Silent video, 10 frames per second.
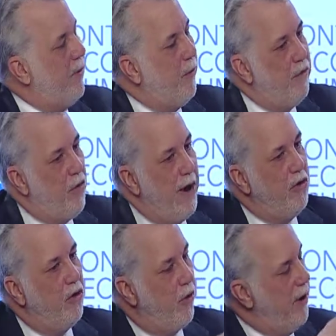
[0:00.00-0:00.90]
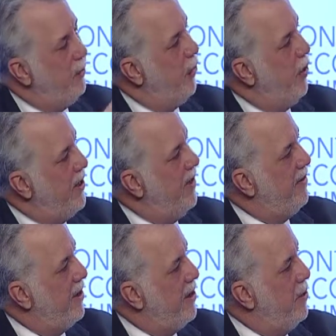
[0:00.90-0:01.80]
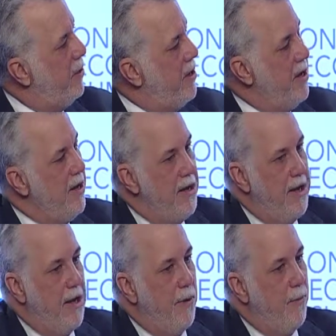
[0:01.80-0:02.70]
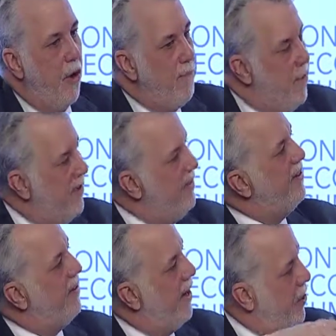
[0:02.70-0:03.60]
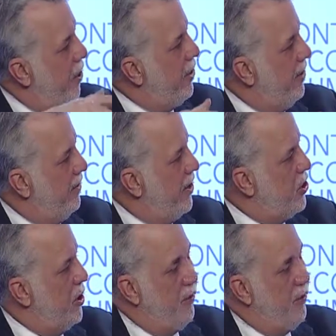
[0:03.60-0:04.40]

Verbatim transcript: And we've tried to transform the SAQ in a more business-like organization.